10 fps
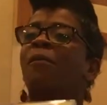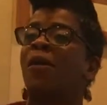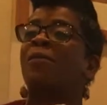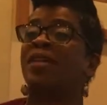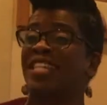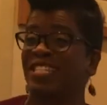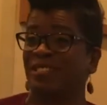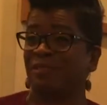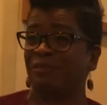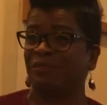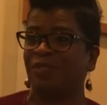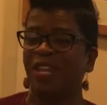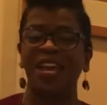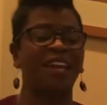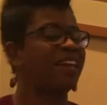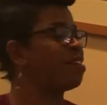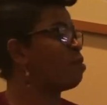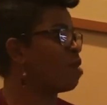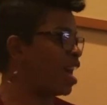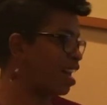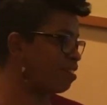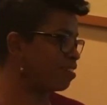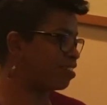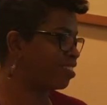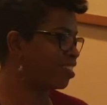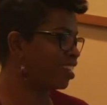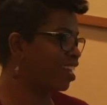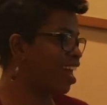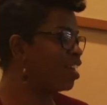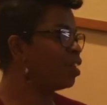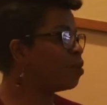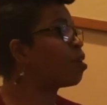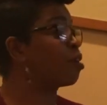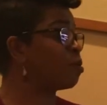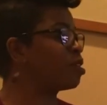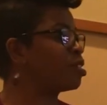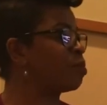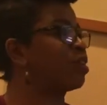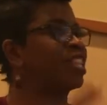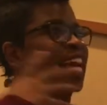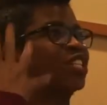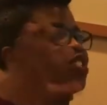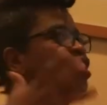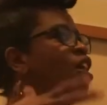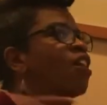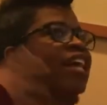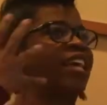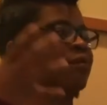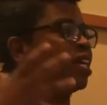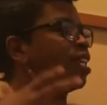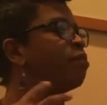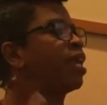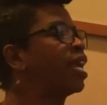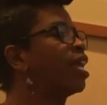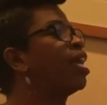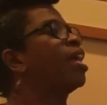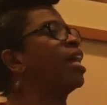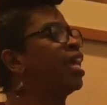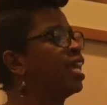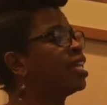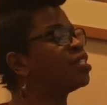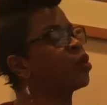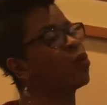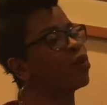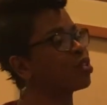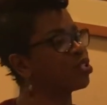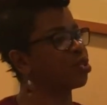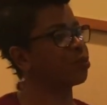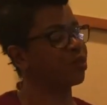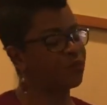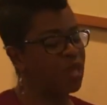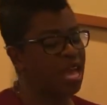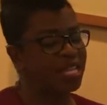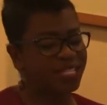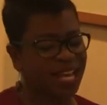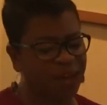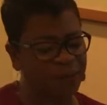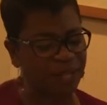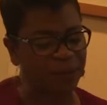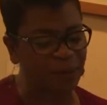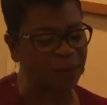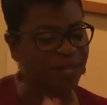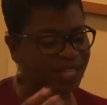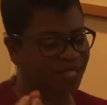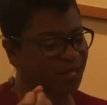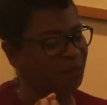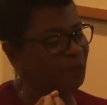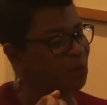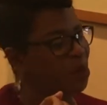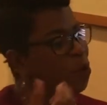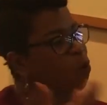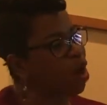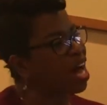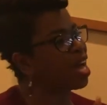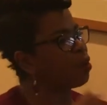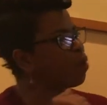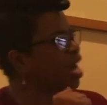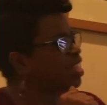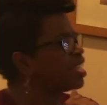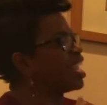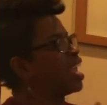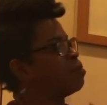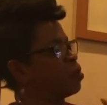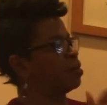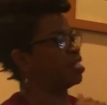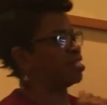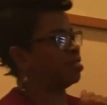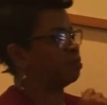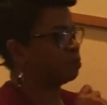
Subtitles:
Momentum. Wow. You are a worshiper, and that's just all I kept getting. Man, he is a worshiper. Tell me, momentum. Why the name Momentum?